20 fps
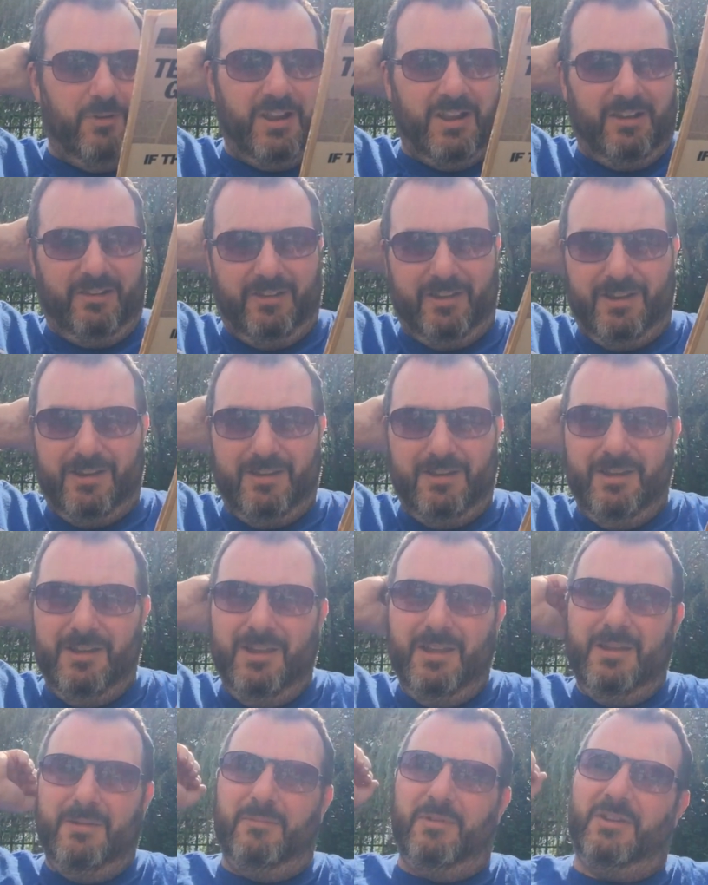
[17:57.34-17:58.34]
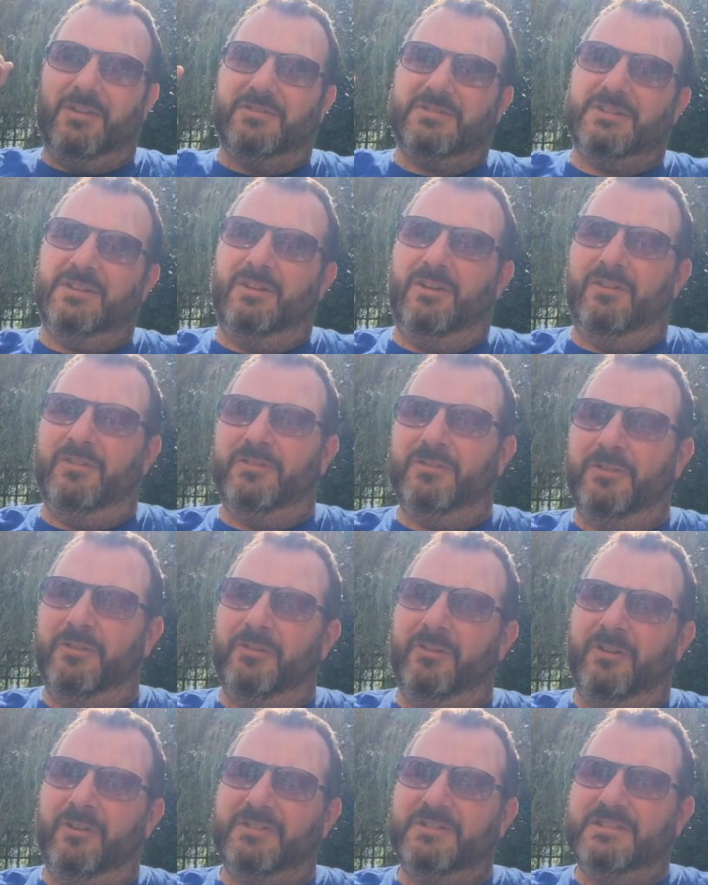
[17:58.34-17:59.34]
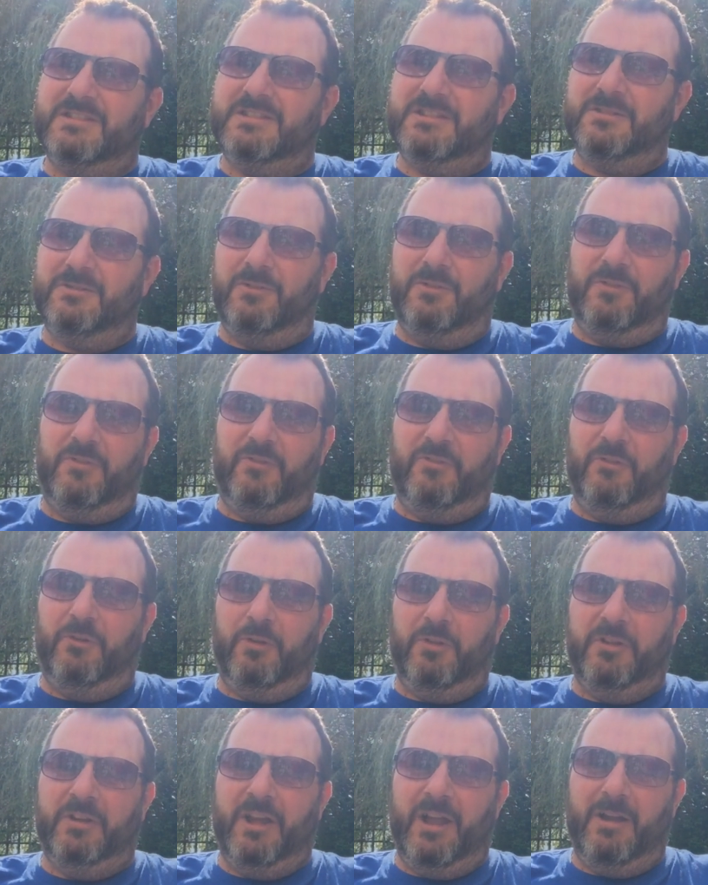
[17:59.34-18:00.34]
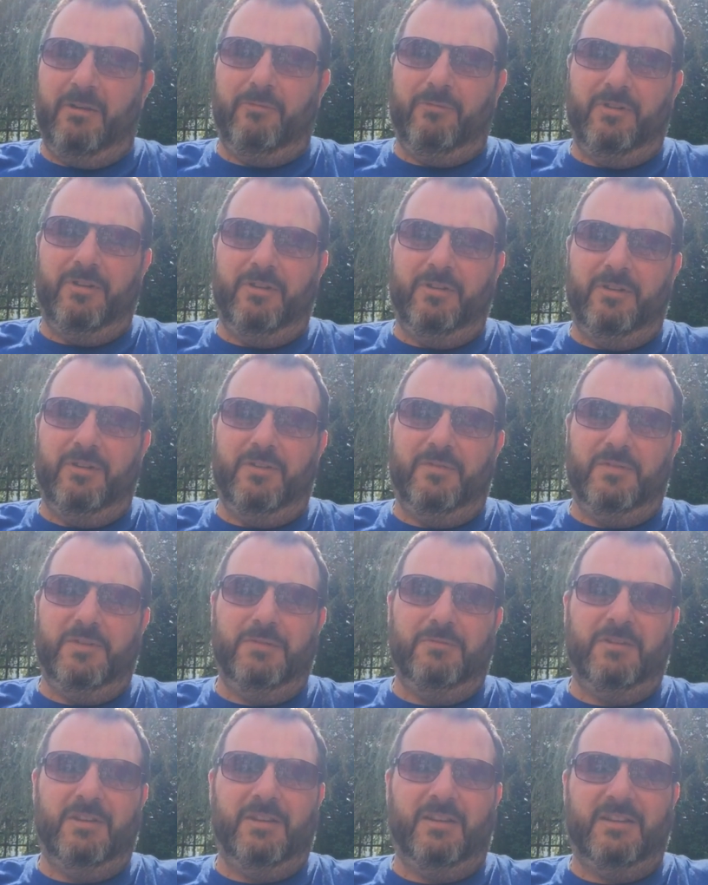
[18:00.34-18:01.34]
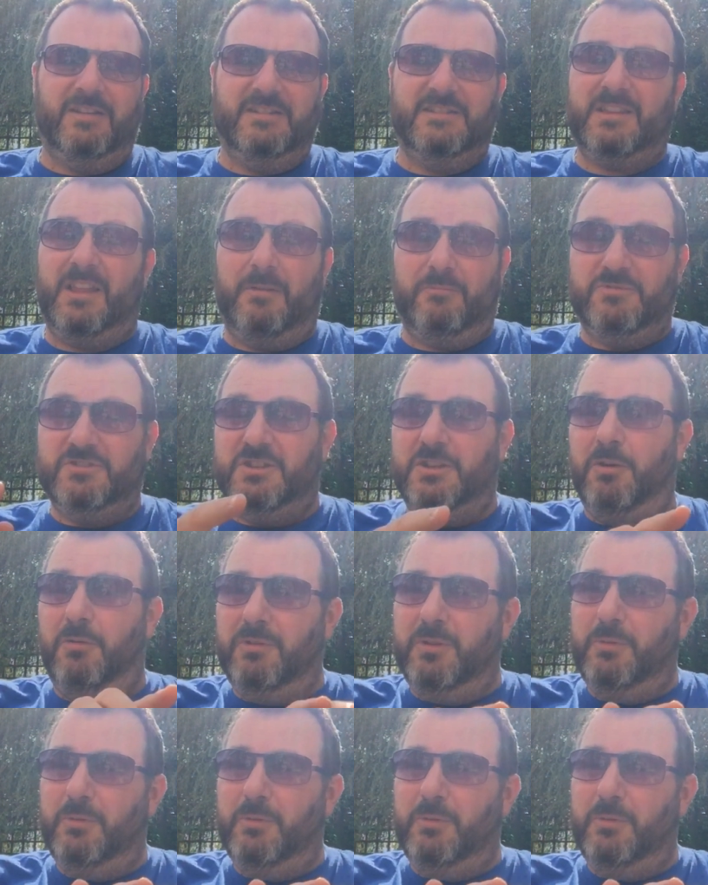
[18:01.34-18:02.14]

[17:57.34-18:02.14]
quickly, because a lot of the other artists had all fallen out for doing that, and that was the